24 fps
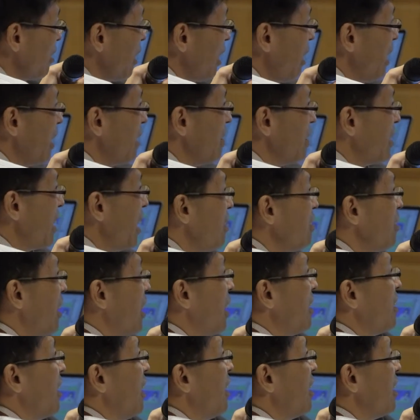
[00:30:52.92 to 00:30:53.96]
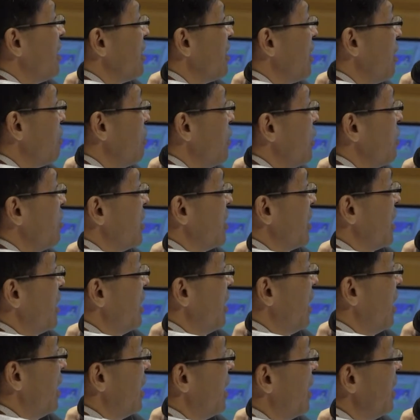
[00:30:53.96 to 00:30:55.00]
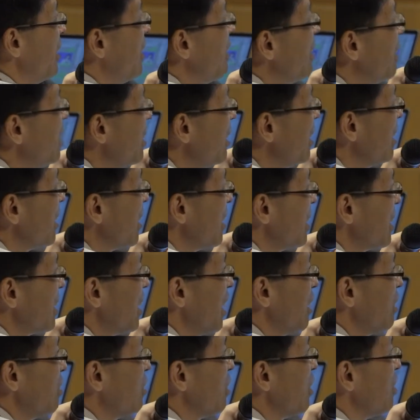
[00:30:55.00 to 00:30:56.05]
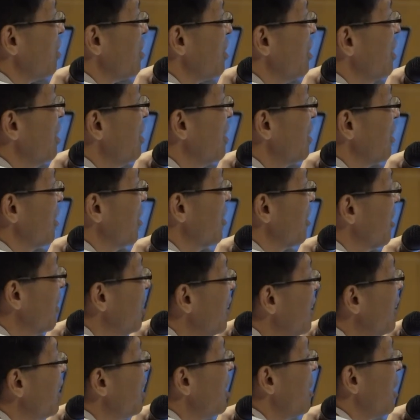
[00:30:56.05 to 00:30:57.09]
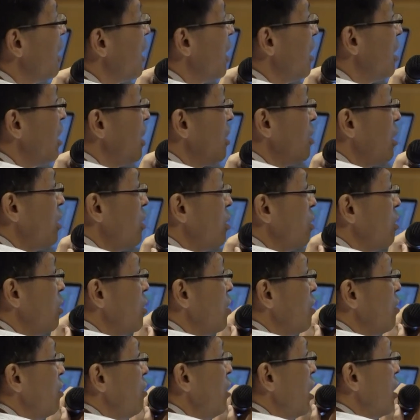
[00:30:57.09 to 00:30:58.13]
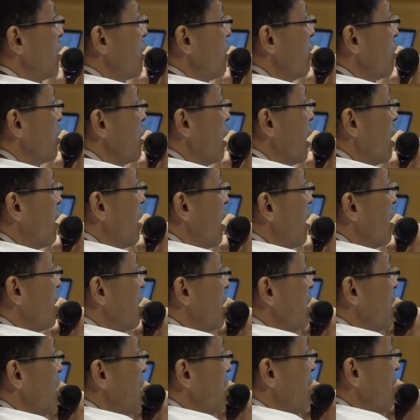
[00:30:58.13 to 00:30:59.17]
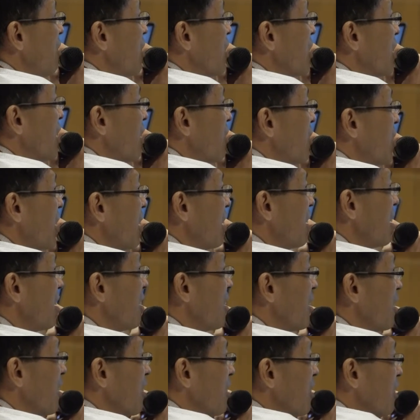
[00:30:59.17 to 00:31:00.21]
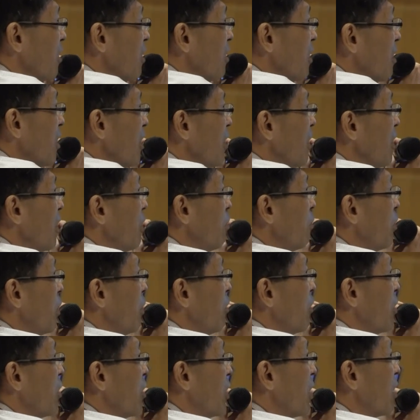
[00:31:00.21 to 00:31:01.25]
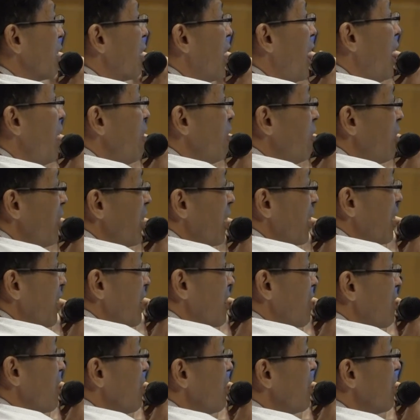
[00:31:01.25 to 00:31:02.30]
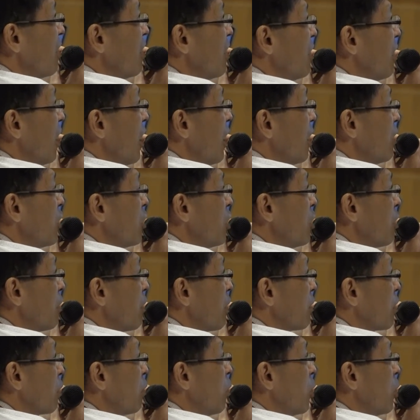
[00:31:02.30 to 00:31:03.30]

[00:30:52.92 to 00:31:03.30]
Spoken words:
I can't understand maybe such kind of thing. So, do you have some idea or something to implement how fairness I think that?